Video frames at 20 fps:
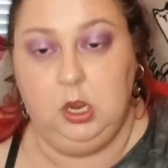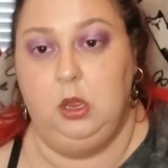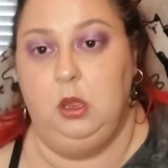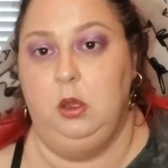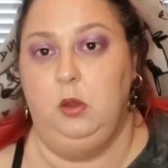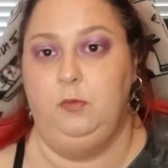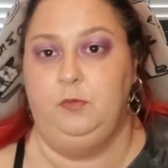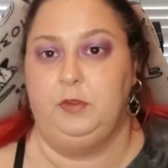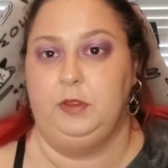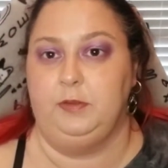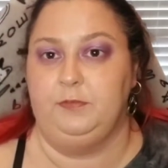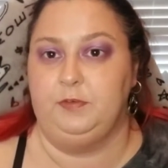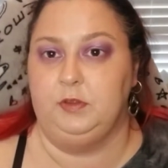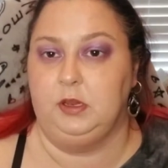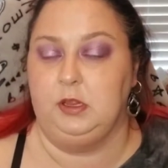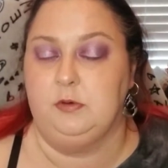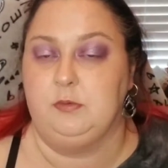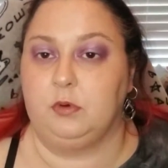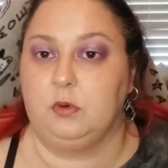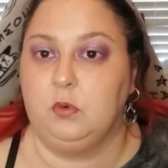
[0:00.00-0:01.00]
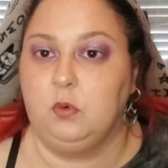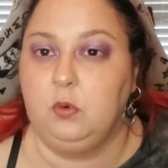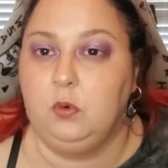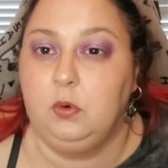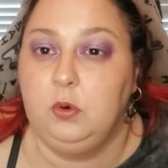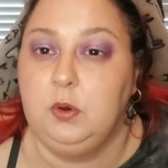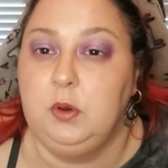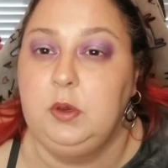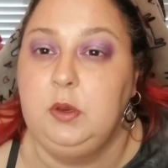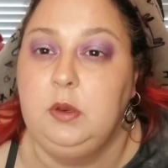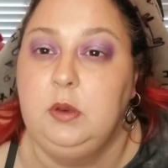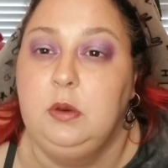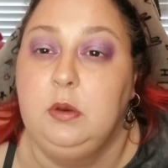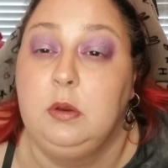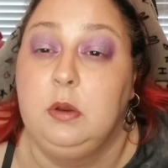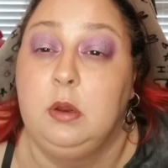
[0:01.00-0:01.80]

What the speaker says: Hopefully, I feel like recording it.